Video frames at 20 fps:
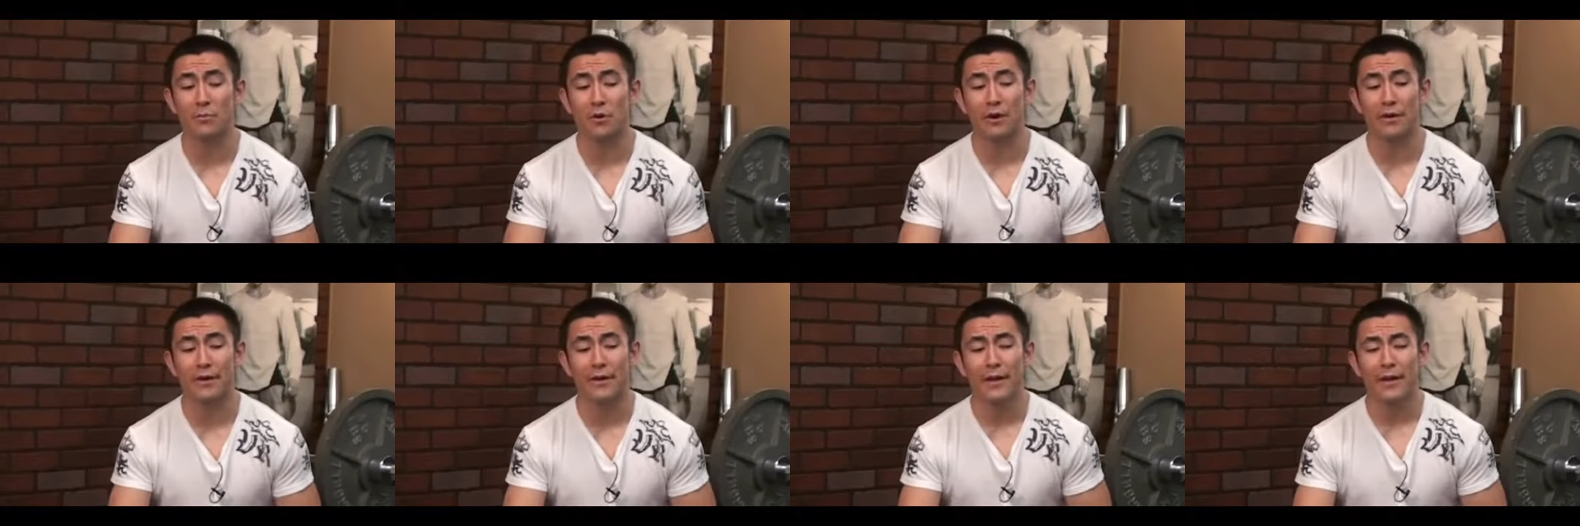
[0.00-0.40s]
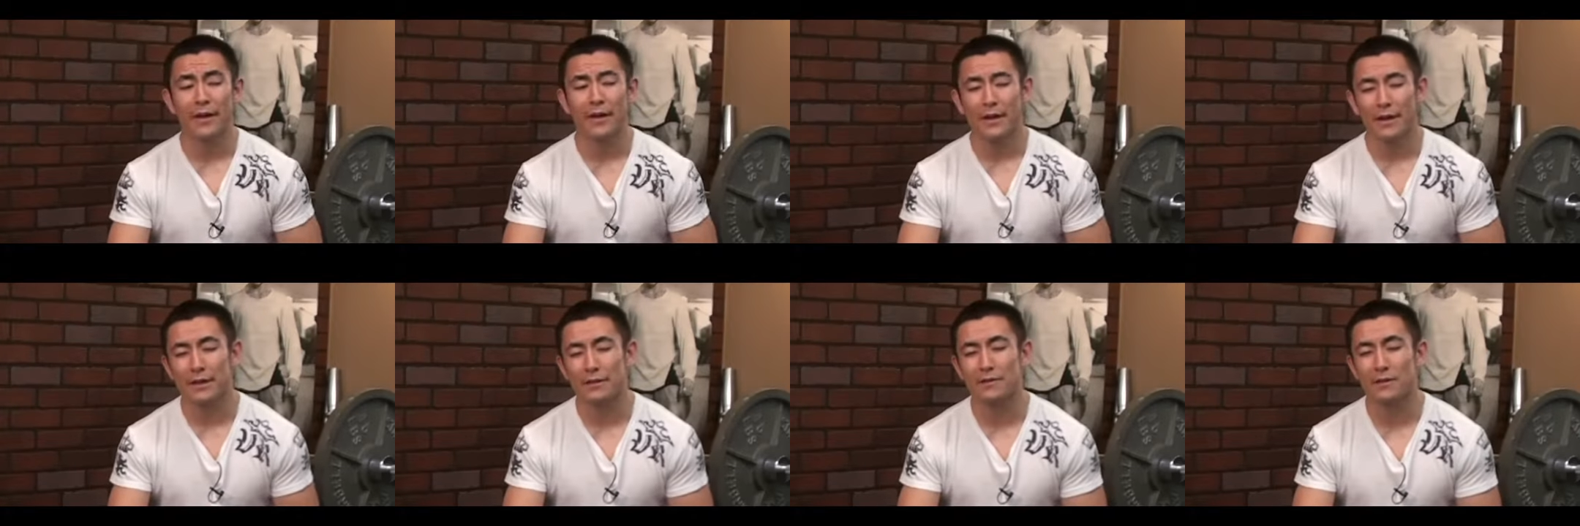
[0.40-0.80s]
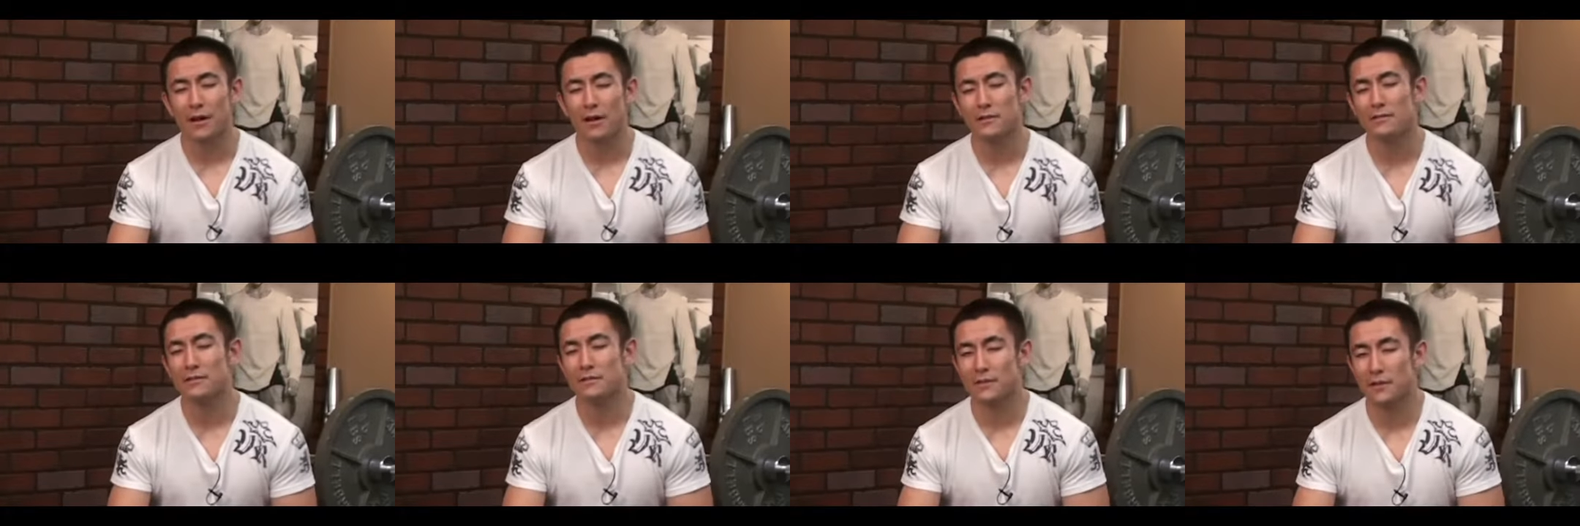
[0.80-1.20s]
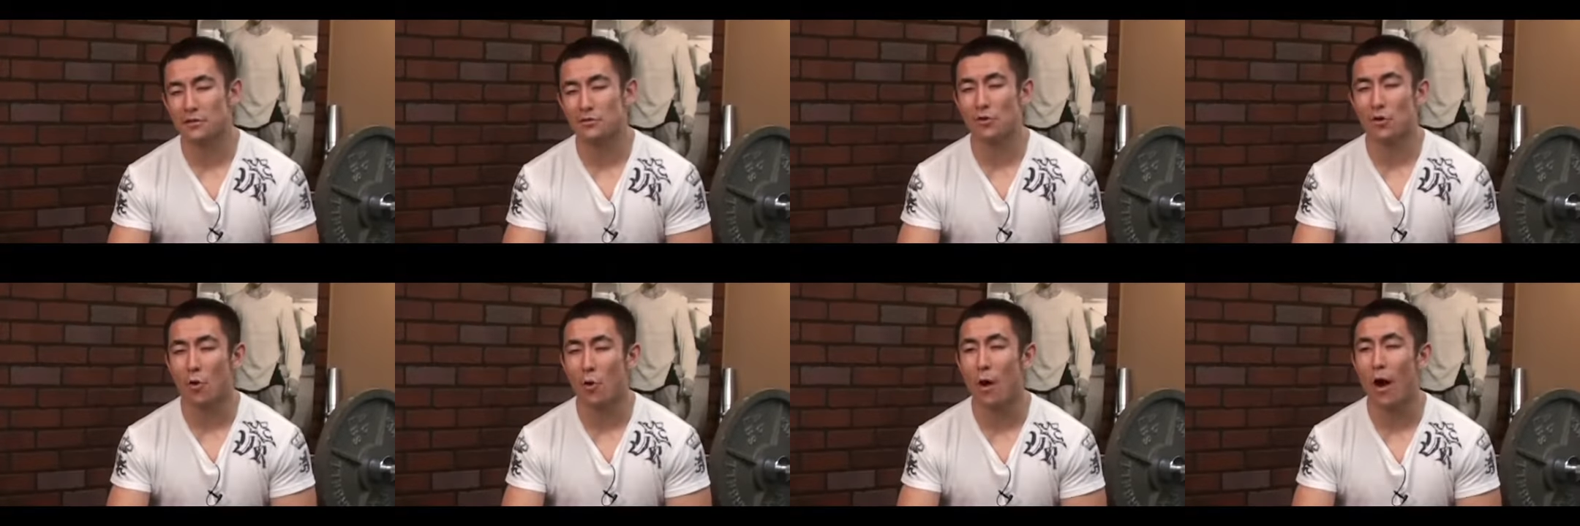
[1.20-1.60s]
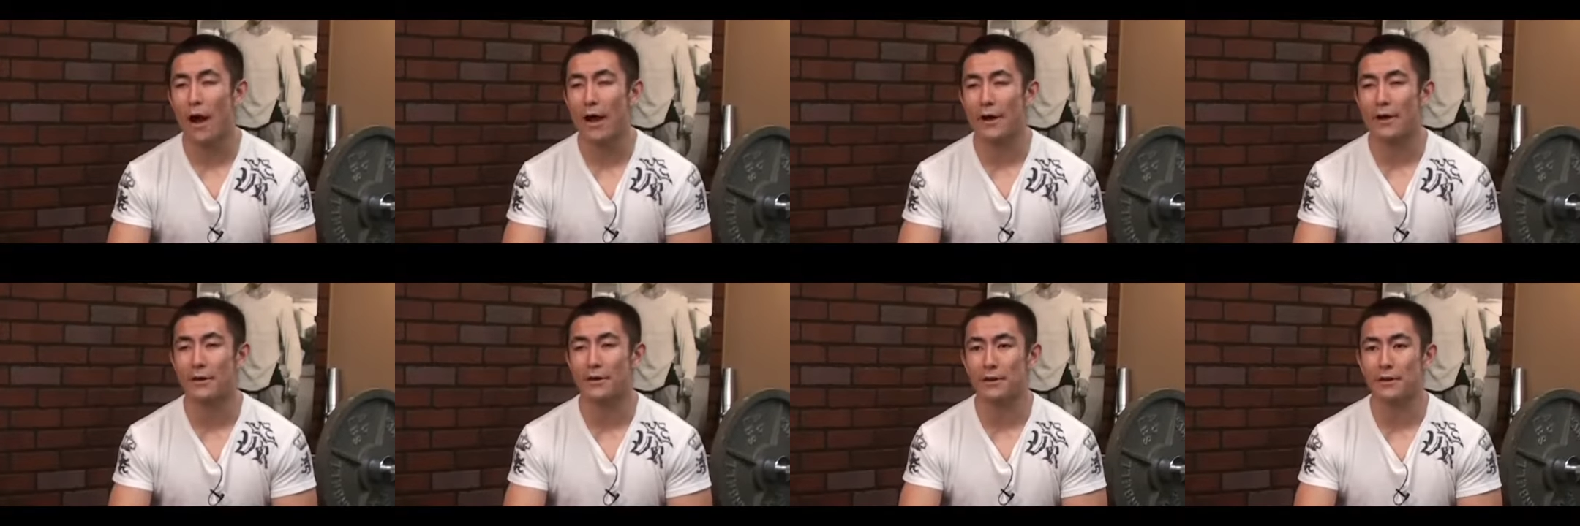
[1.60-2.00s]
but it does still
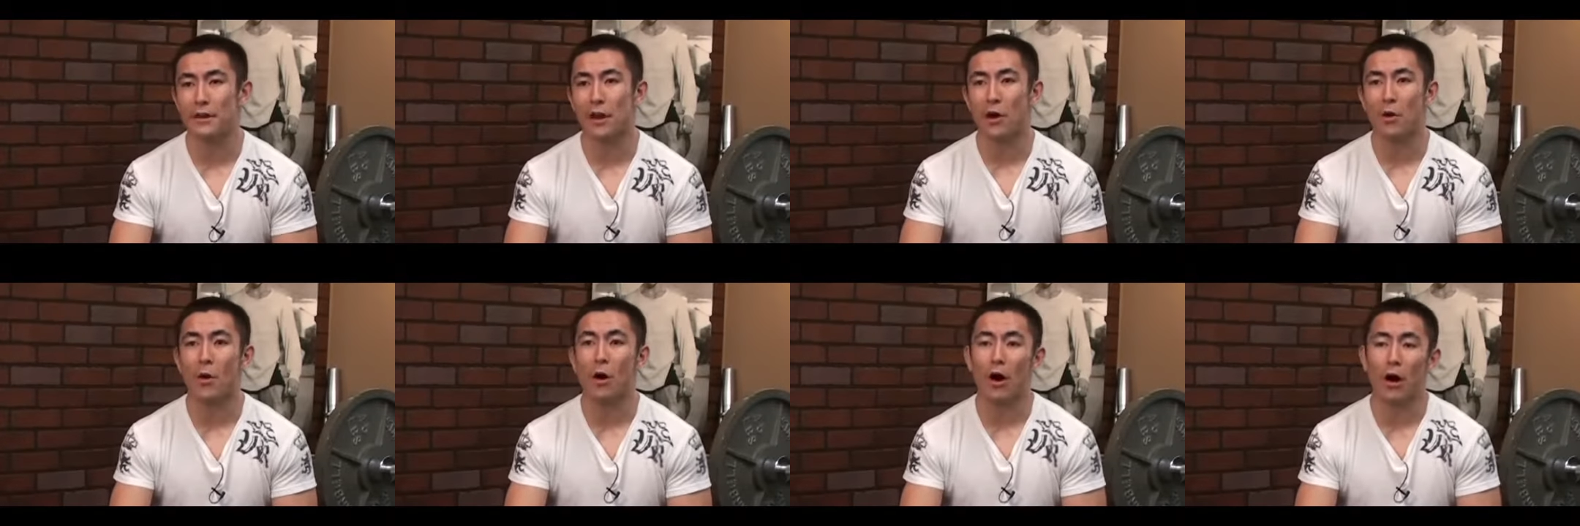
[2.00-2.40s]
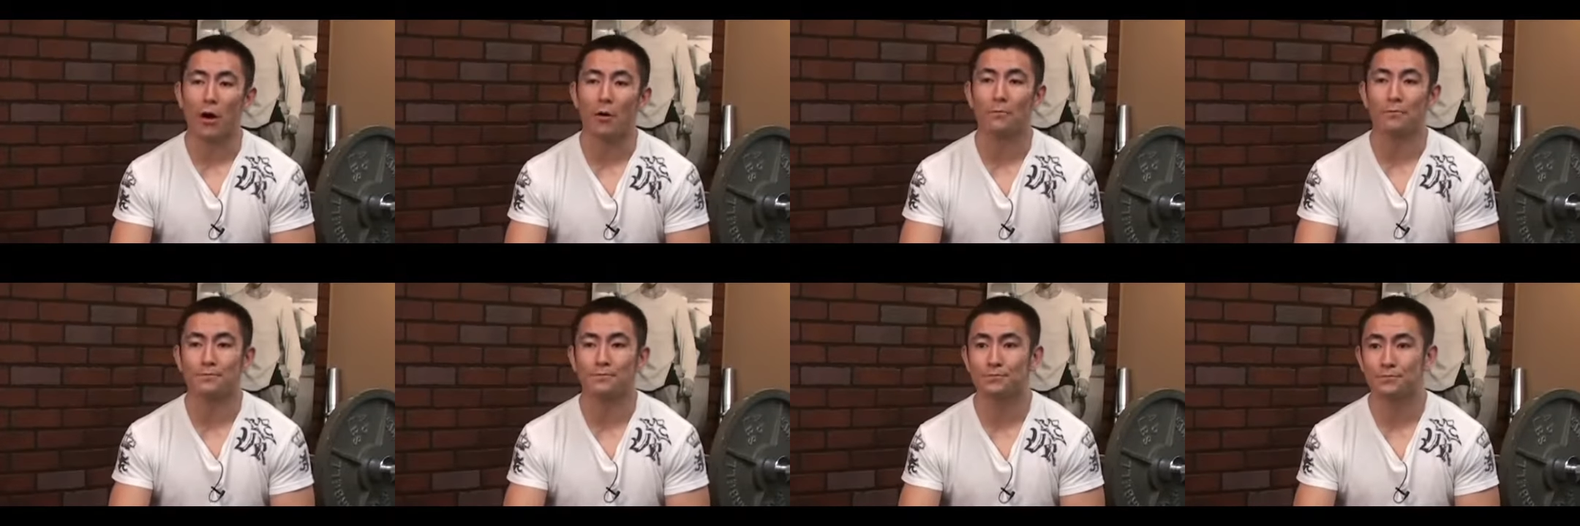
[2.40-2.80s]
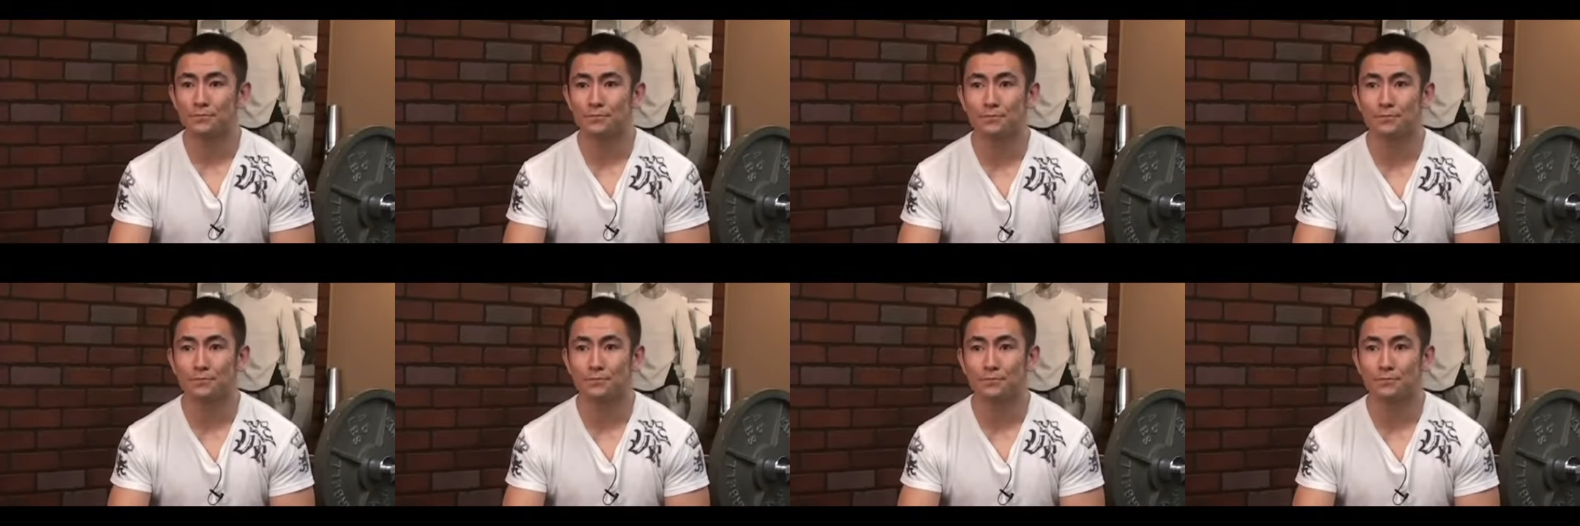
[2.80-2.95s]
require, you know,